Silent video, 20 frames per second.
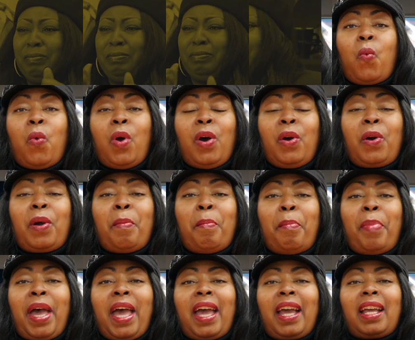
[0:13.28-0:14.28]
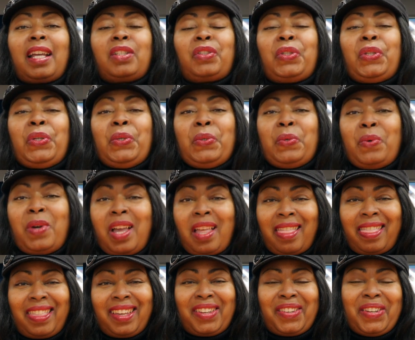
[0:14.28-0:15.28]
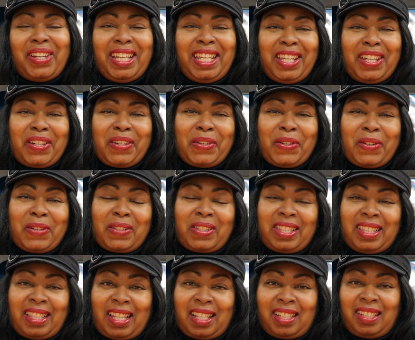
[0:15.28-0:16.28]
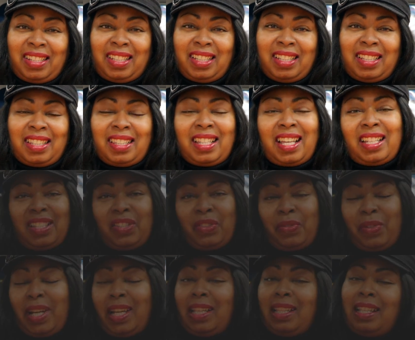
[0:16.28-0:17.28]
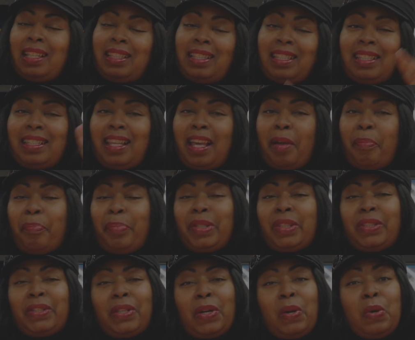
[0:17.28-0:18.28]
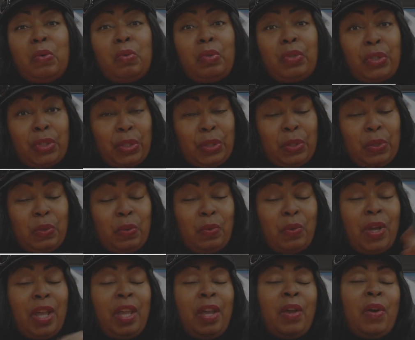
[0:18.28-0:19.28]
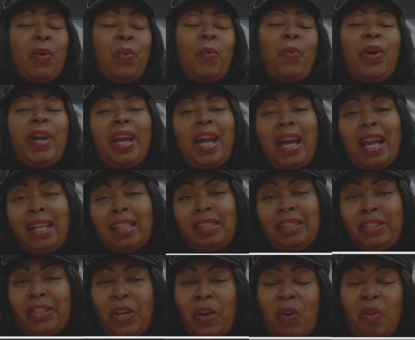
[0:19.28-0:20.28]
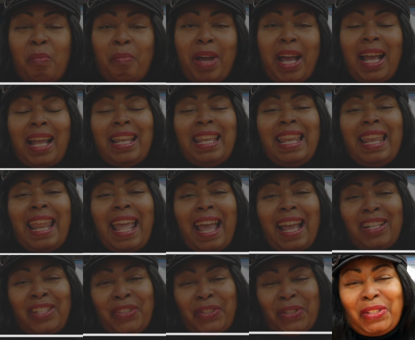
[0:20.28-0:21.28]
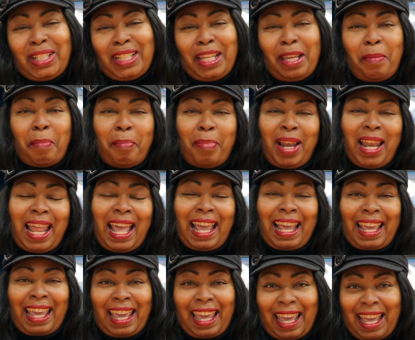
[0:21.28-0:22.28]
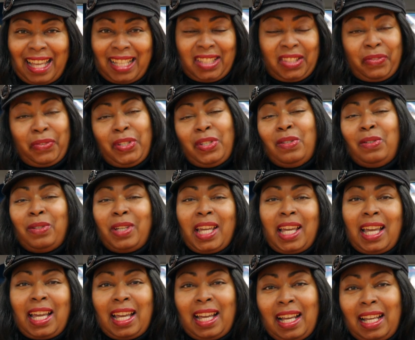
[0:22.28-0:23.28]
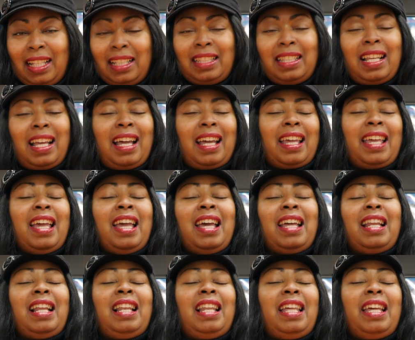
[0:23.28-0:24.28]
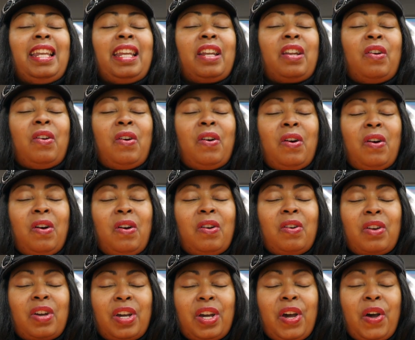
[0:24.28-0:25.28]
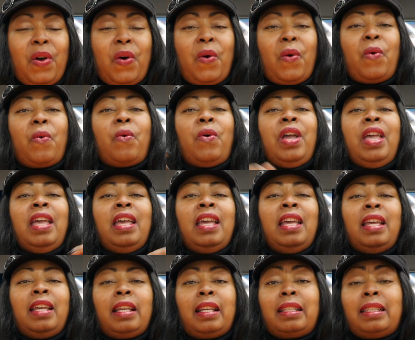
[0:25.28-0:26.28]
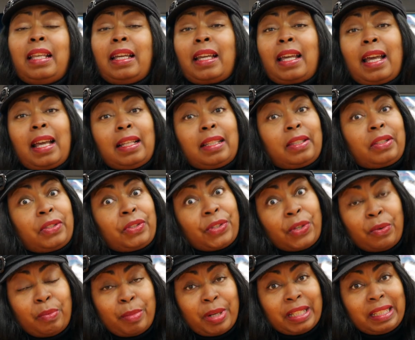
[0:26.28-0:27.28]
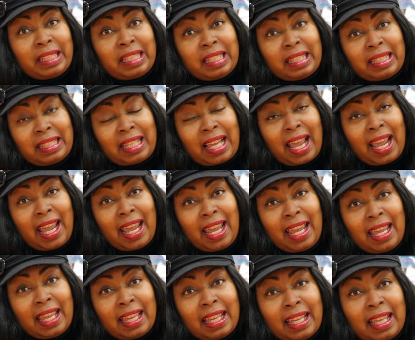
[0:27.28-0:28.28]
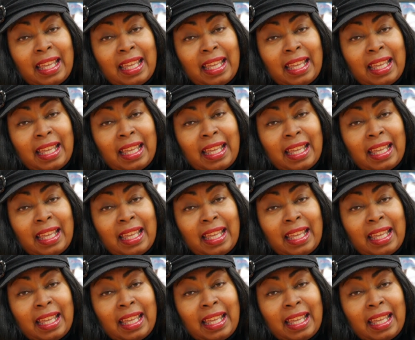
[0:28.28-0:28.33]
Welcome back to the Gradygirl Sessions. That's right, this is episode two where I show my naturally black ass for you guys. I kind of let it all go because I got so much to say.